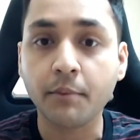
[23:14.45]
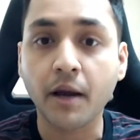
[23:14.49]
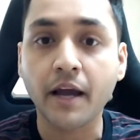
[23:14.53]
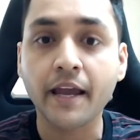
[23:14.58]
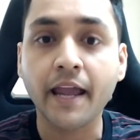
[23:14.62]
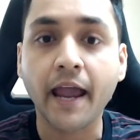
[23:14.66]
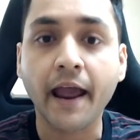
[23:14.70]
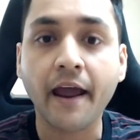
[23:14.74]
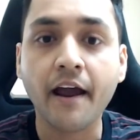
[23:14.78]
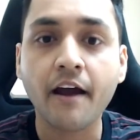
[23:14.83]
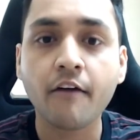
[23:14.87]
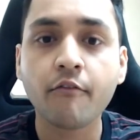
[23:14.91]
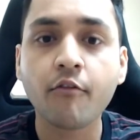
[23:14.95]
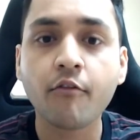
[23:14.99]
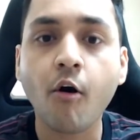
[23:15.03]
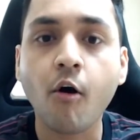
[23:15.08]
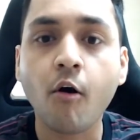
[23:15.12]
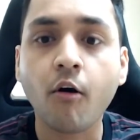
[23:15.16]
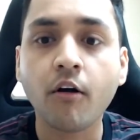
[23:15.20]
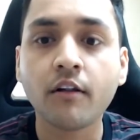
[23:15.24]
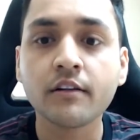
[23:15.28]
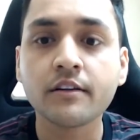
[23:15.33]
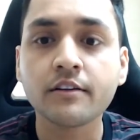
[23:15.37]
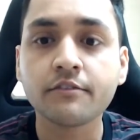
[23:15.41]
I have
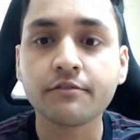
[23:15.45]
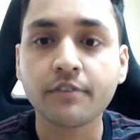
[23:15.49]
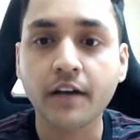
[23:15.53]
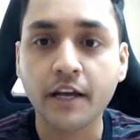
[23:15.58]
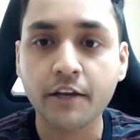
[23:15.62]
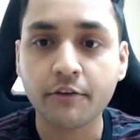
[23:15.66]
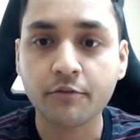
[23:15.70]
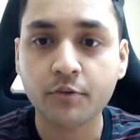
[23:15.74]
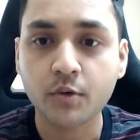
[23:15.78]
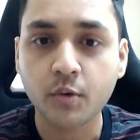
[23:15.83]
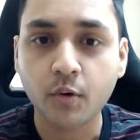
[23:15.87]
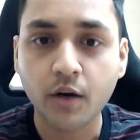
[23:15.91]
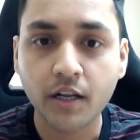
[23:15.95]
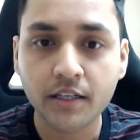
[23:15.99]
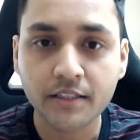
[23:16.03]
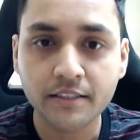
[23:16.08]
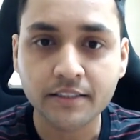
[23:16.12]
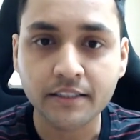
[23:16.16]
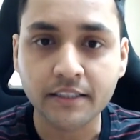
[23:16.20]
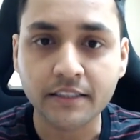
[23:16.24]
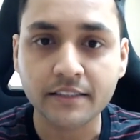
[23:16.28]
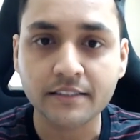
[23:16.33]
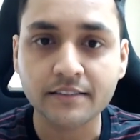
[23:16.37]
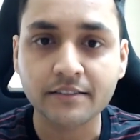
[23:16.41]
all the 5
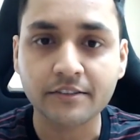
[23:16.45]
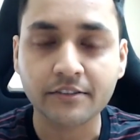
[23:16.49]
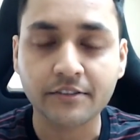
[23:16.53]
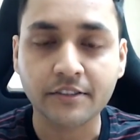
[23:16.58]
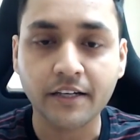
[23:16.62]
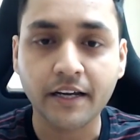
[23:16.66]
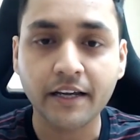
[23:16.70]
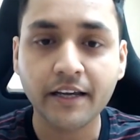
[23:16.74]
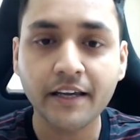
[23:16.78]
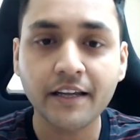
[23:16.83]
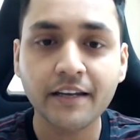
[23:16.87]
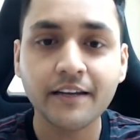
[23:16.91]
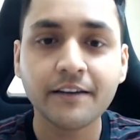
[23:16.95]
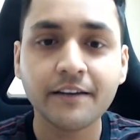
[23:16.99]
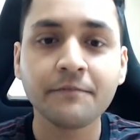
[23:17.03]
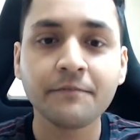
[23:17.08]
qualities, right?